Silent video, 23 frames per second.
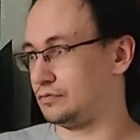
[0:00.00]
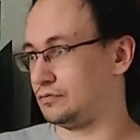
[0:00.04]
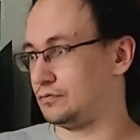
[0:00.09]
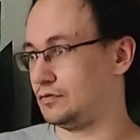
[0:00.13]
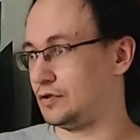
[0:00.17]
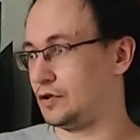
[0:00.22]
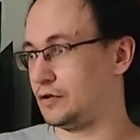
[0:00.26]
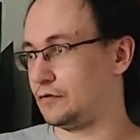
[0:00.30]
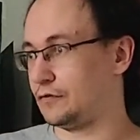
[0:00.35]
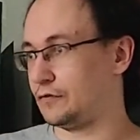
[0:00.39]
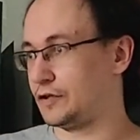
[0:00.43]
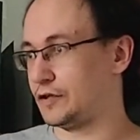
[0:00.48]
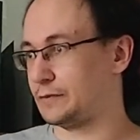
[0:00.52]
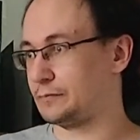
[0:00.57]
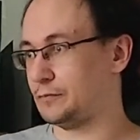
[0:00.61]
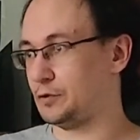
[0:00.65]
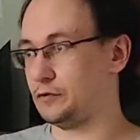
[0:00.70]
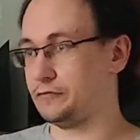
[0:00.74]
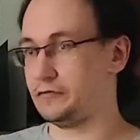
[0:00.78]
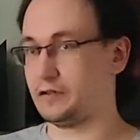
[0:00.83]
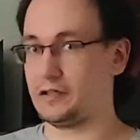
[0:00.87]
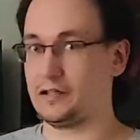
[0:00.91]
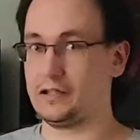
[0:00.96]
go for that
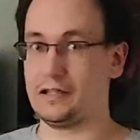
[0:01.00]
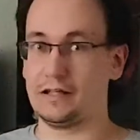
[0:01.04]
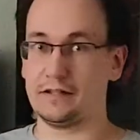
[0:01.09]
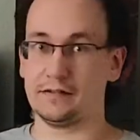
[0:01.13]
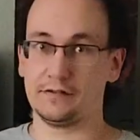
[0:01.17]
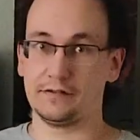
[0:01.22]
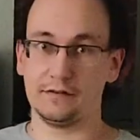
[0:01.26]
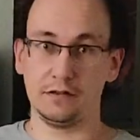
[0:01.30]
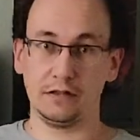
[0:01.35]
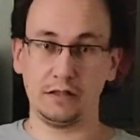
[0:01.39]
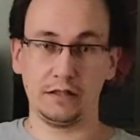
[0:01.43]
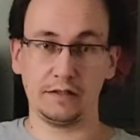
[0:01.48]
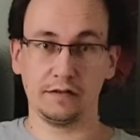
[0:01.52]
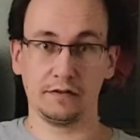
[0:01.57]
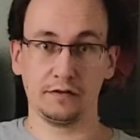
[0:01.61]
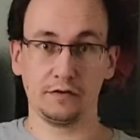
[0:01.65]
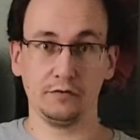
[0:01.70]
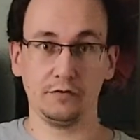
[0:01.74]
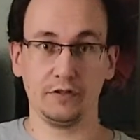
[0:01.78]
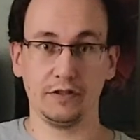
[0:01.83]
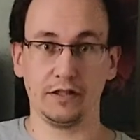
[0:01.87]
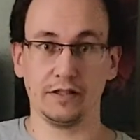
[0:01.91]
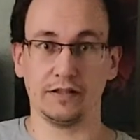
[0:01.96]
movie, let's
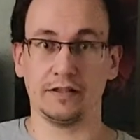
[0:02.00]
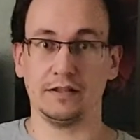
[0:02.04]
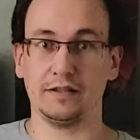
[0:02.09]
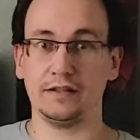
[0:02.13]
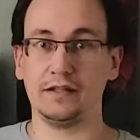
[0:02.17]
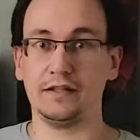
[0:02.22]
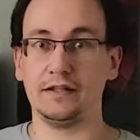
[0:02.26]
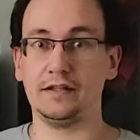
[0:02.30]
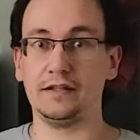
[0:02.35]
do that. And then